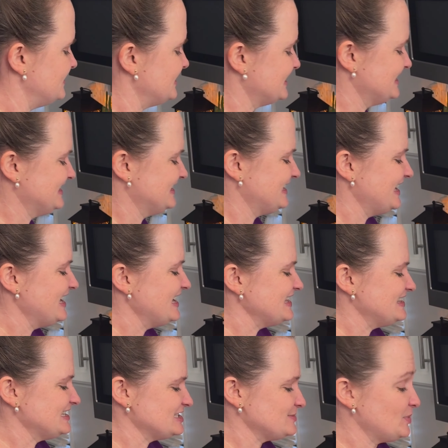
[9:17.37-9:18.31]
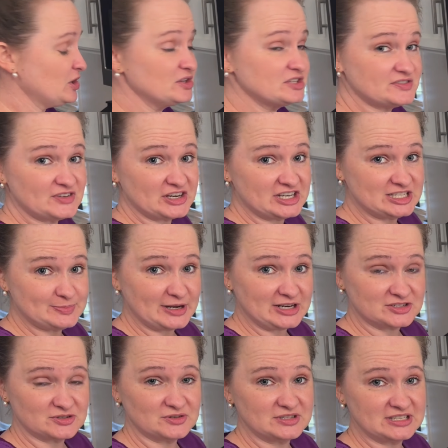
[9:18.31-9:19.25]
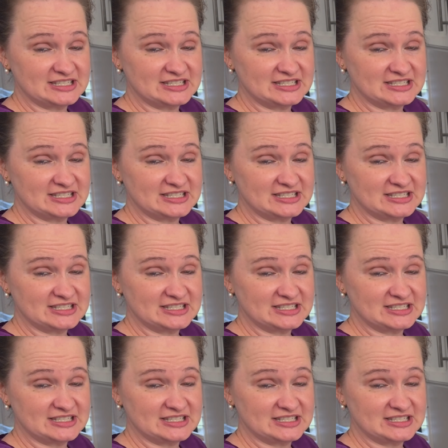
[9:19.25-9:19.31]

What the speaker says: This bowl is very special.